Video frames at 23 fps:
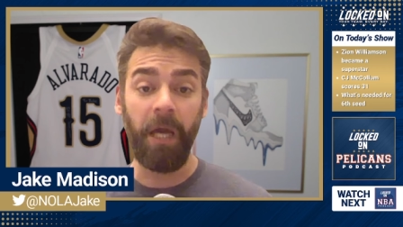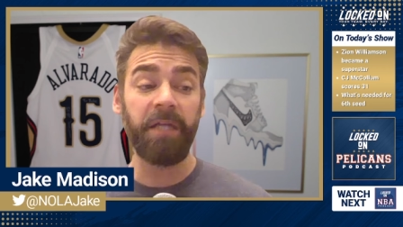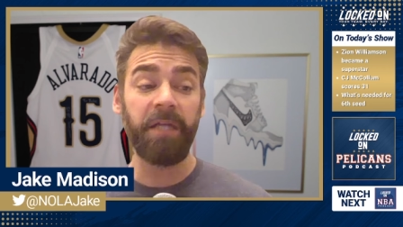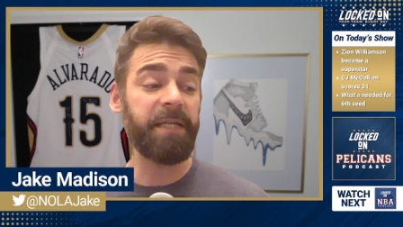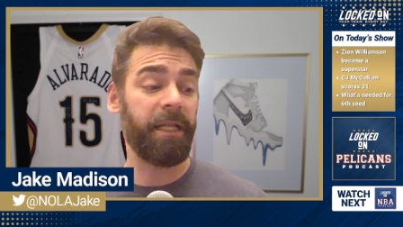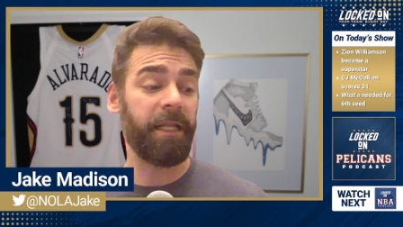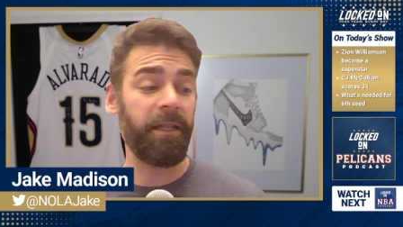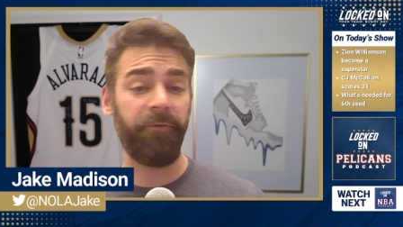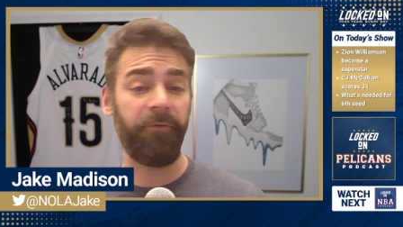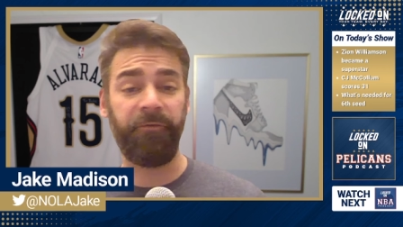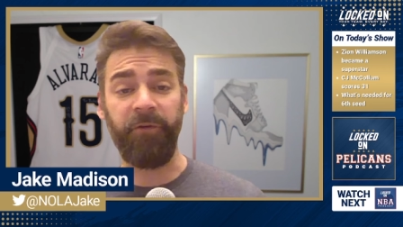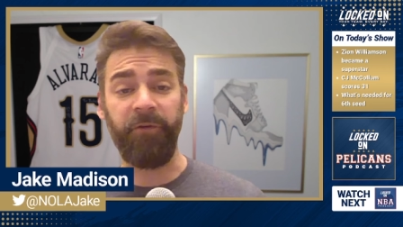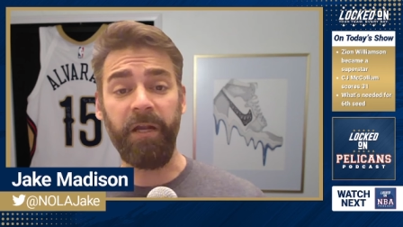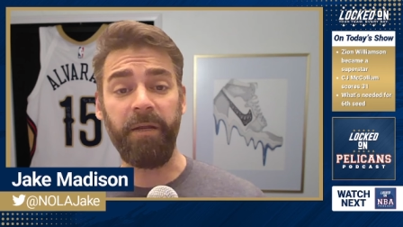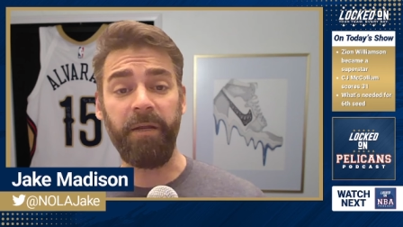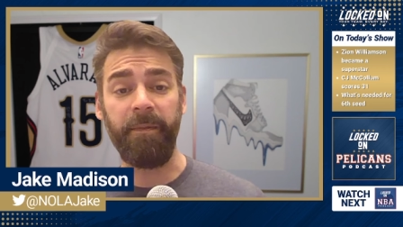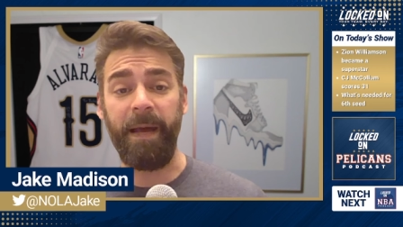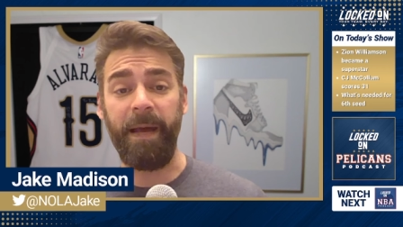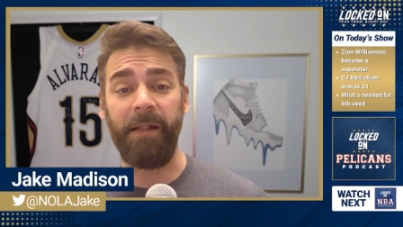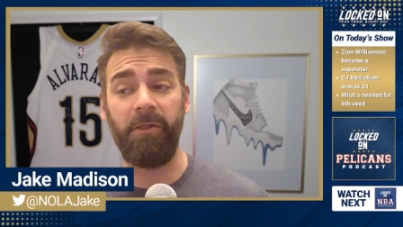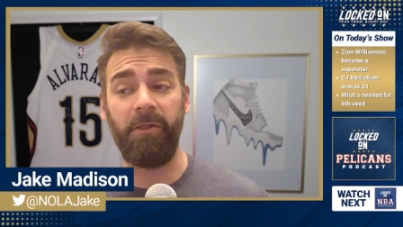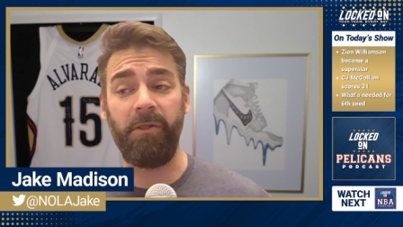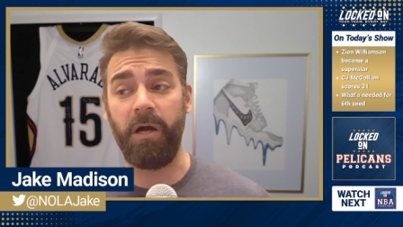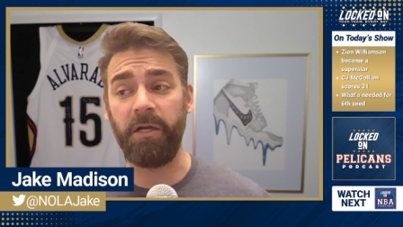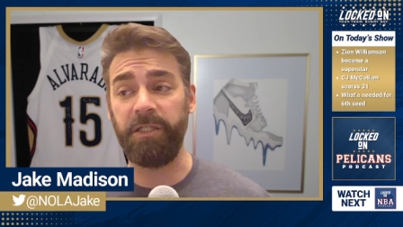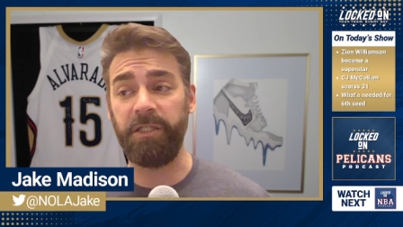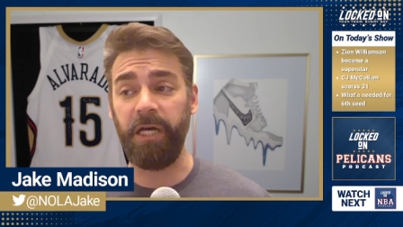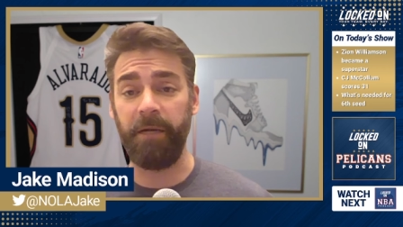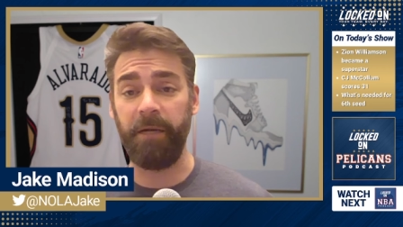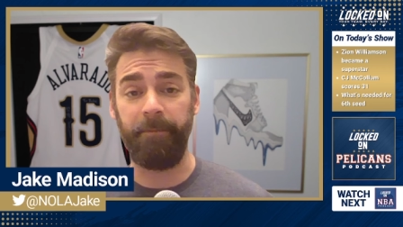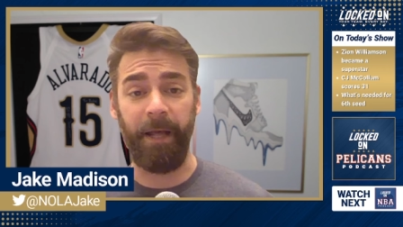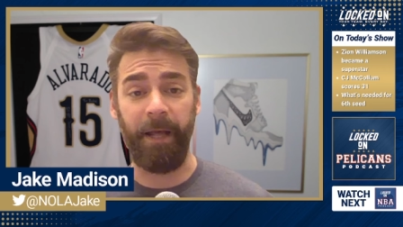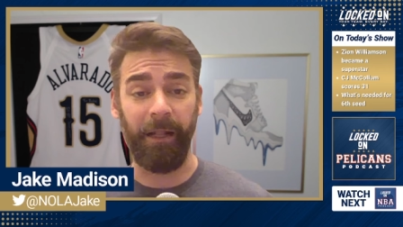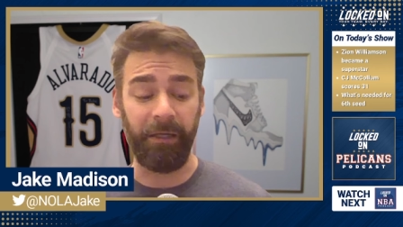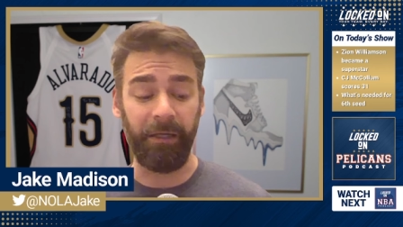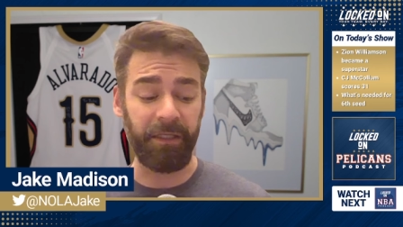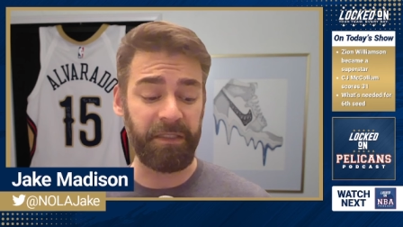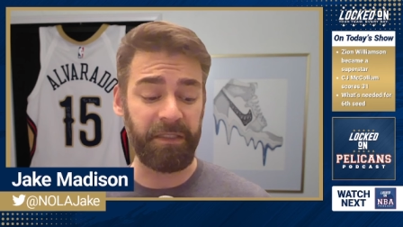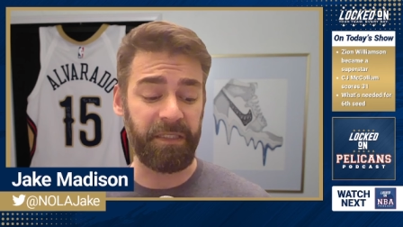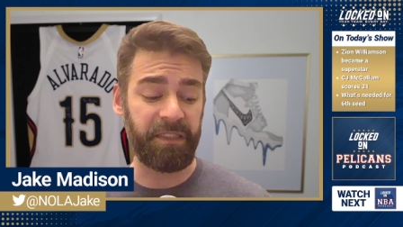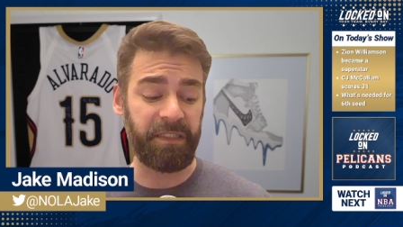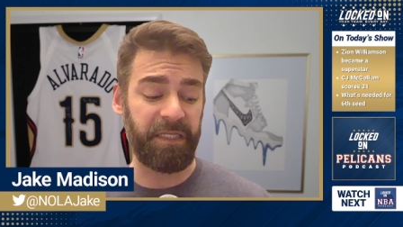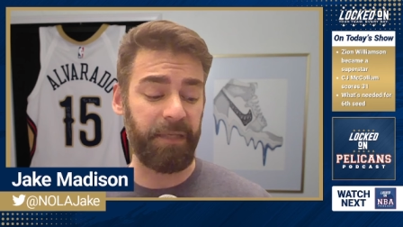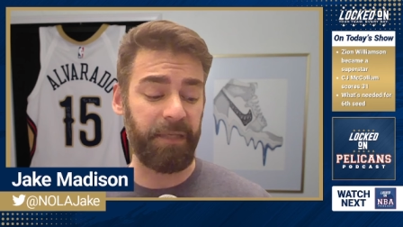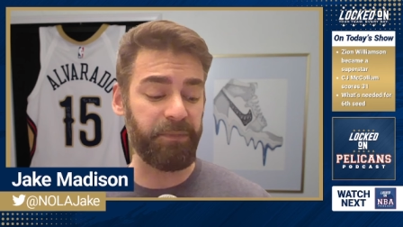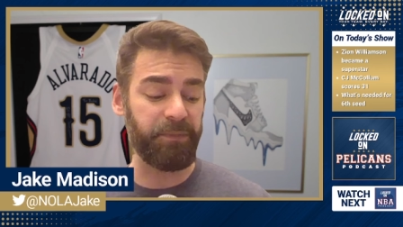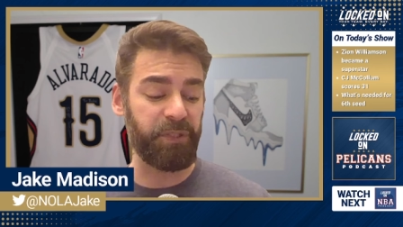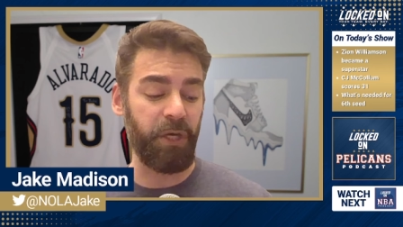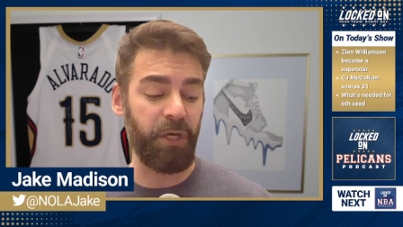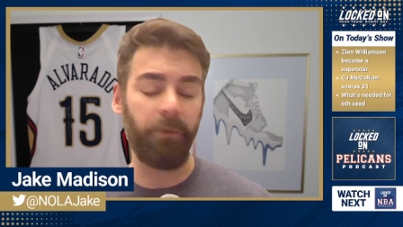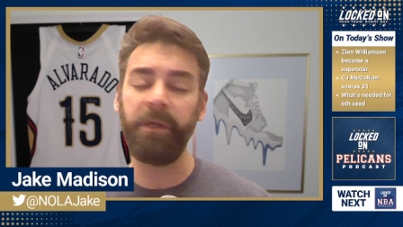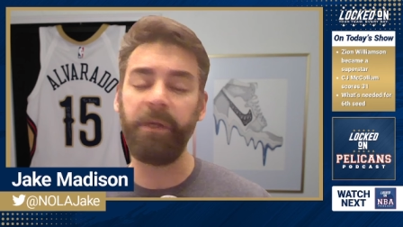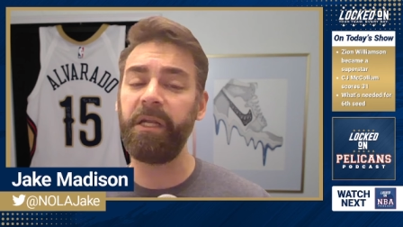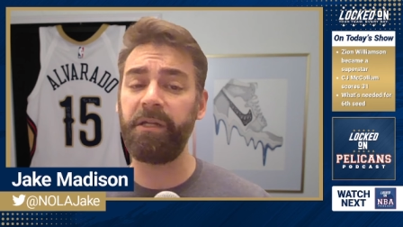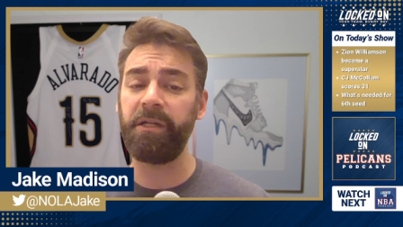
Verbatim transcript: Tell a friend about Locked On Pelicans. This team's going